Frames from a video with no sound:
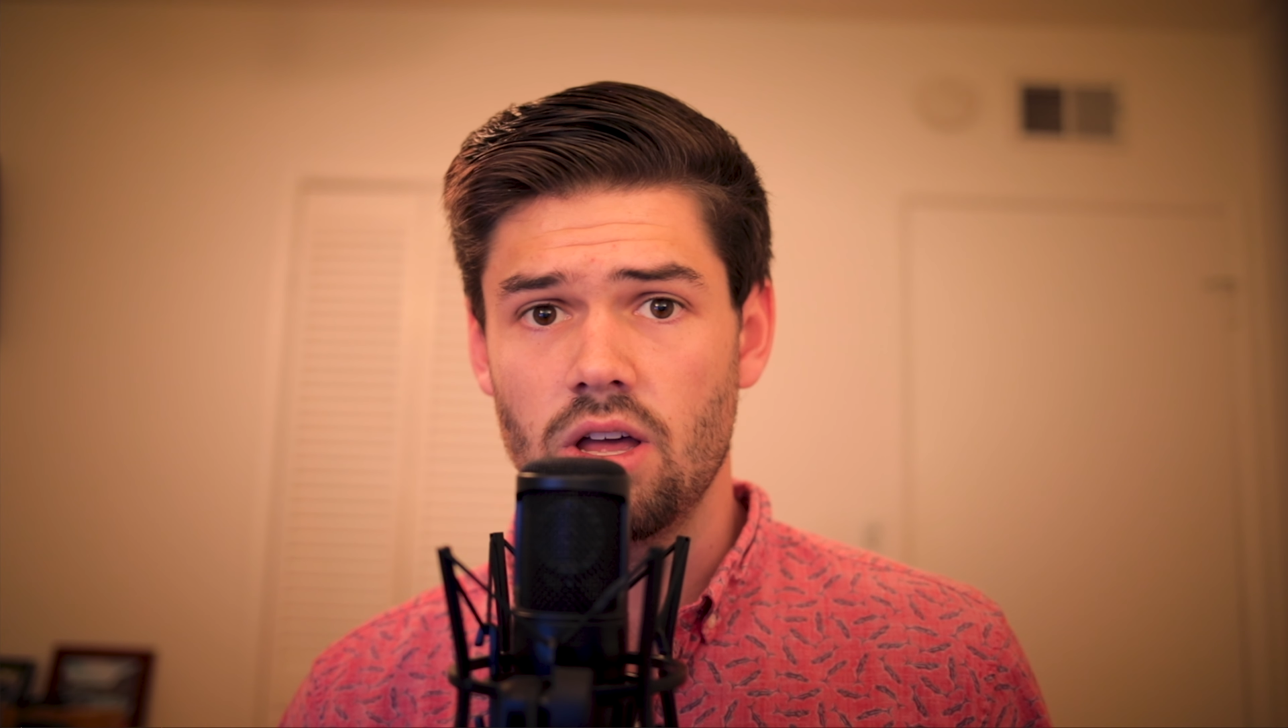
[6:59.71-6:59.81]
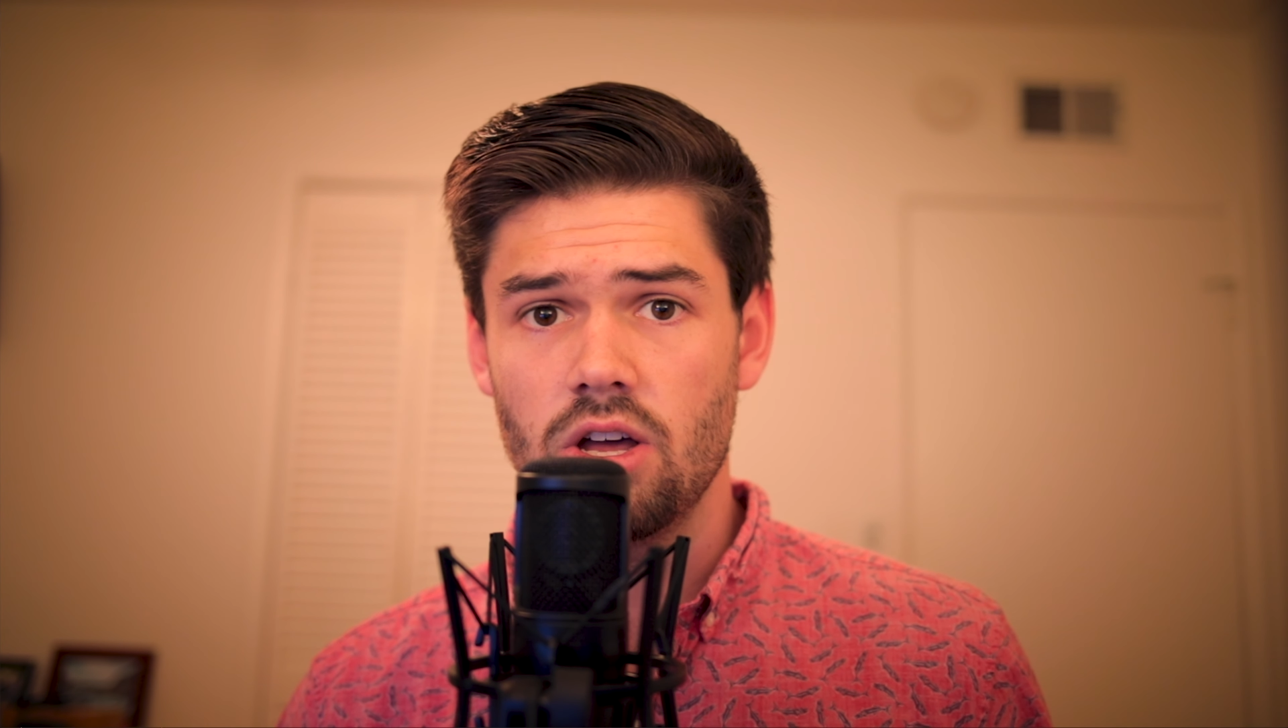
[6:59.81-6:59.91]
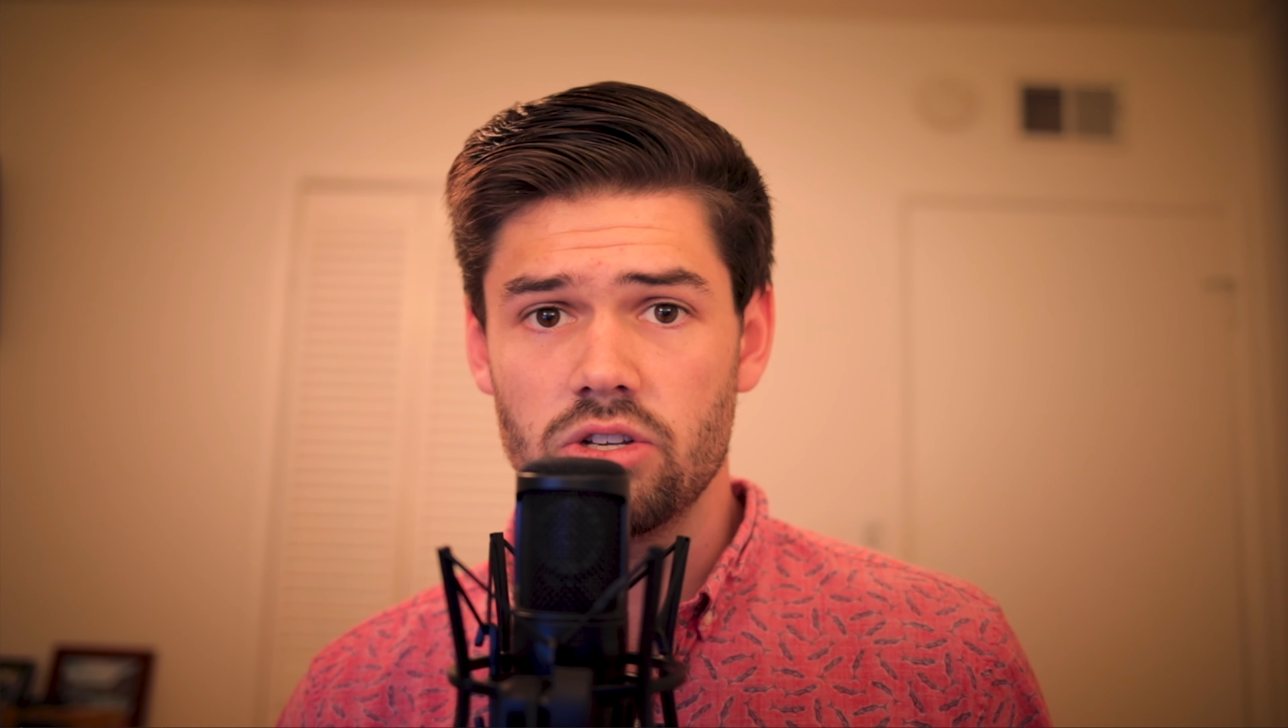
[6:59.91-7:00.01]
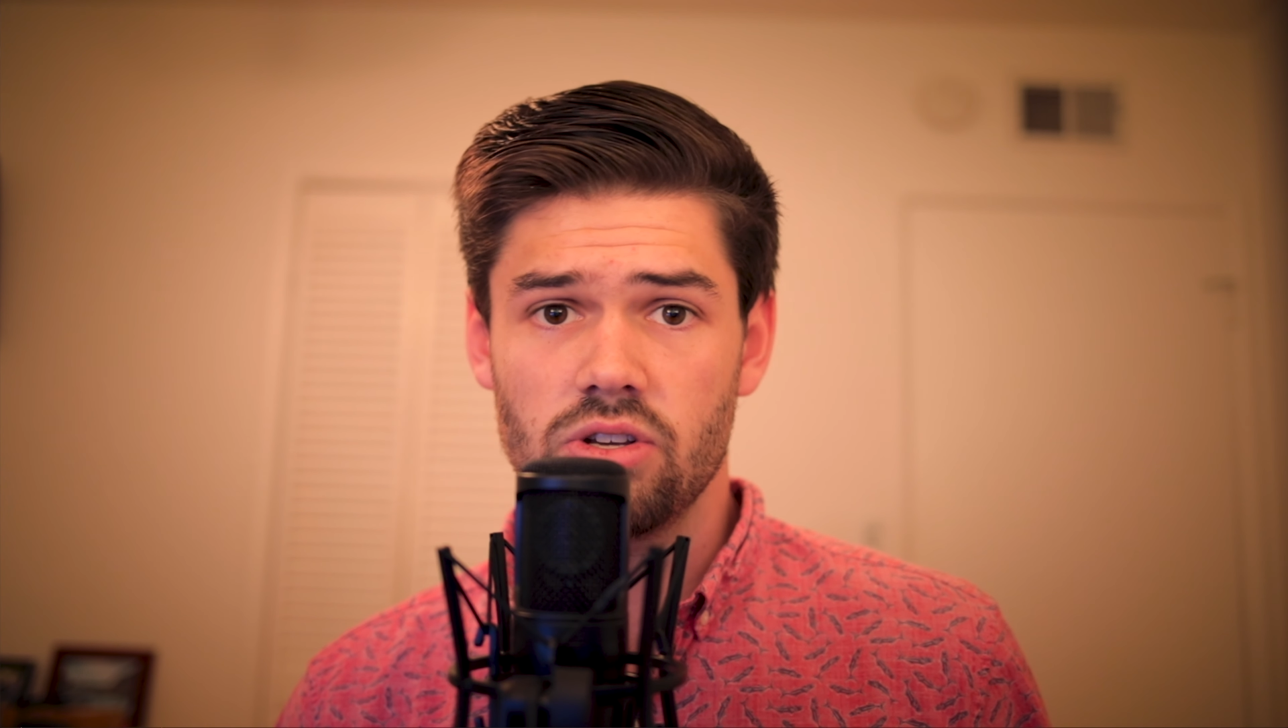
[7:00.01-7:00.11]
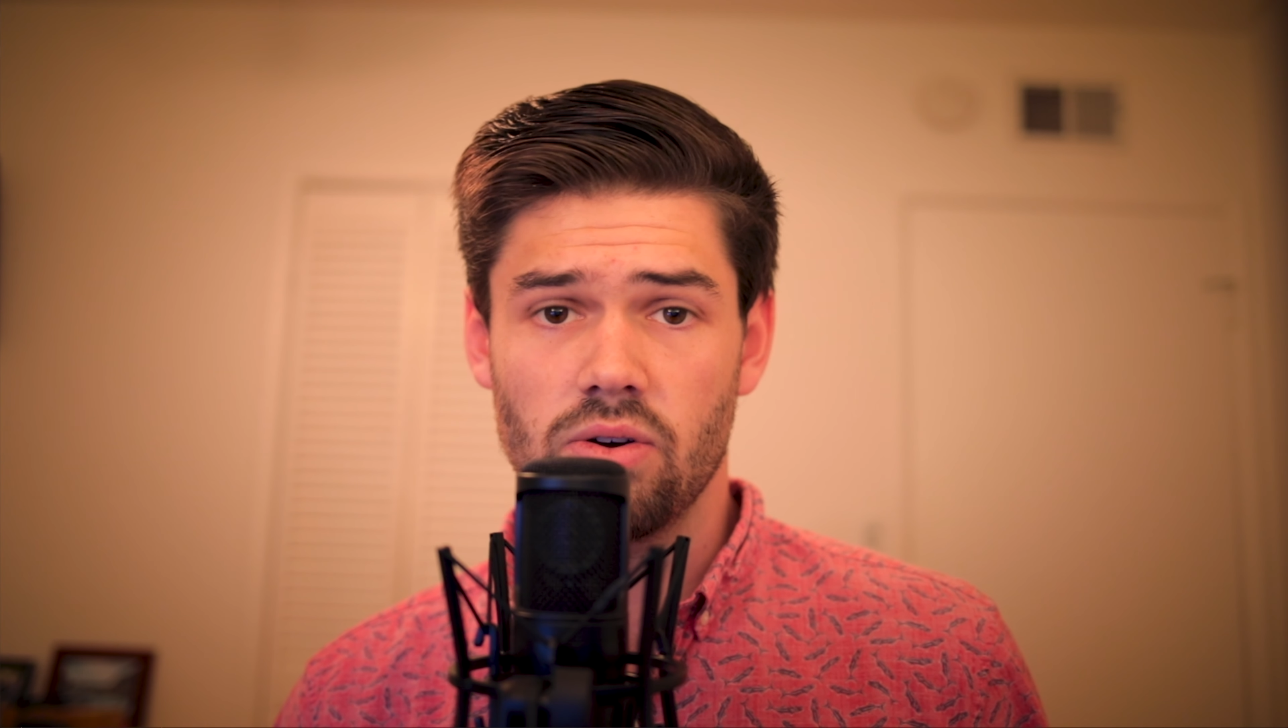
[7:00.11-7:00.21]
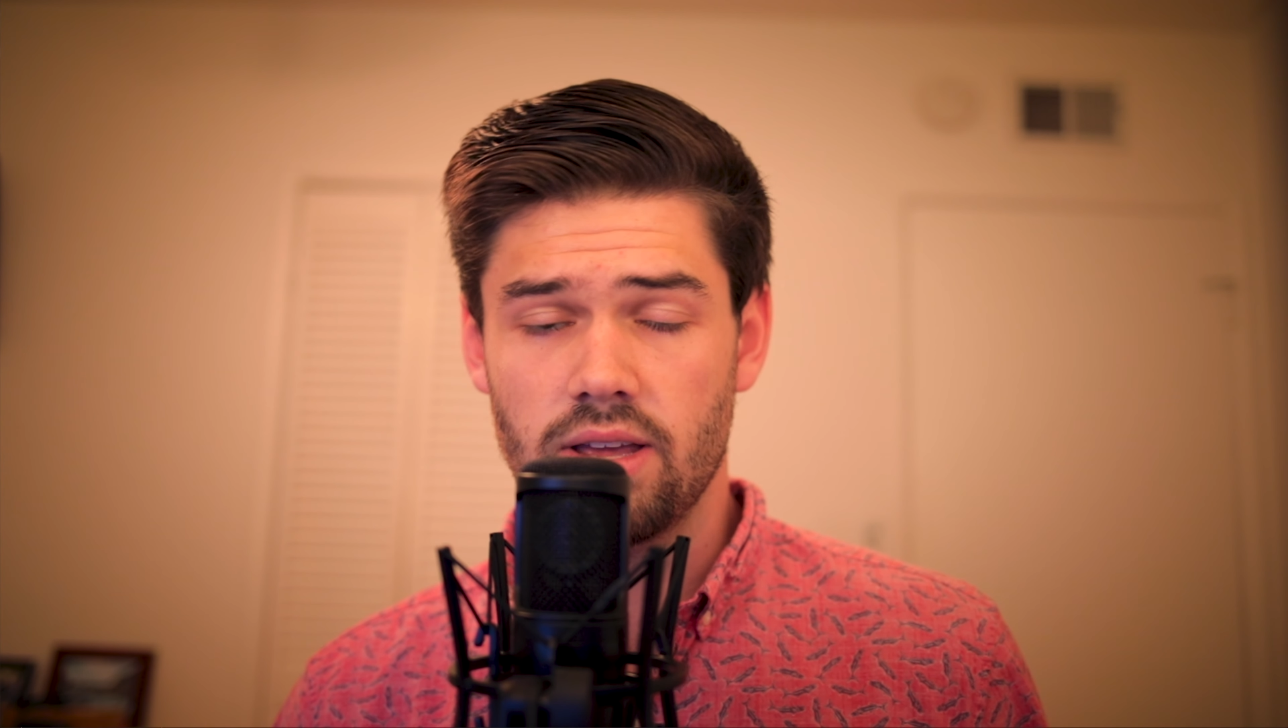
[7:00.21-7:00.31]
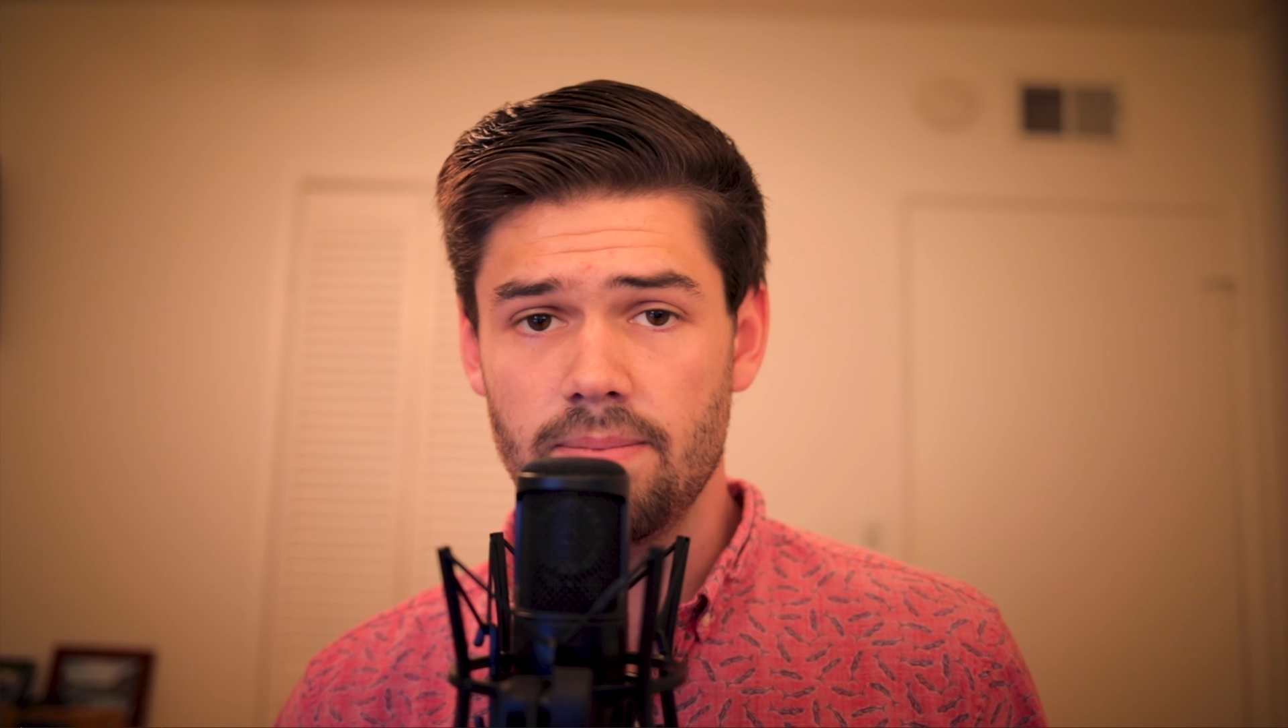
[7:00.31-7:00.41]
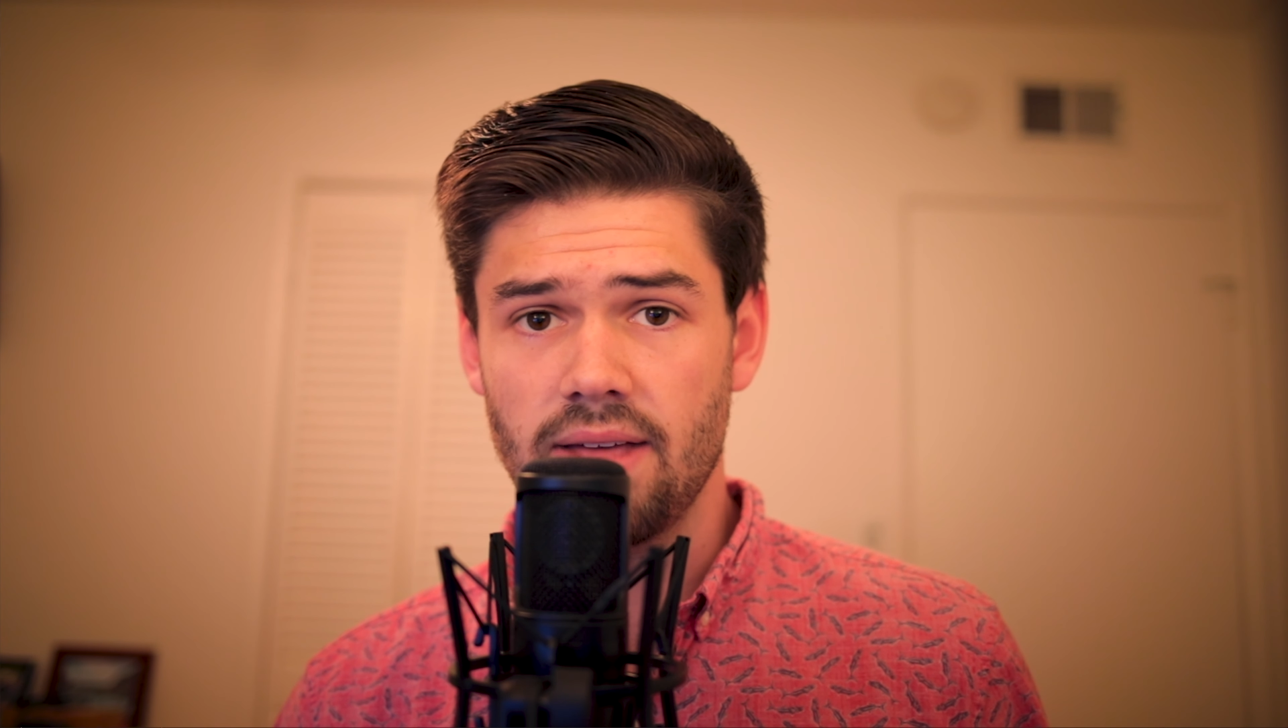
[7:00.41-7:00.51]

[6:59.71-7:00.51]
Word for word: so keep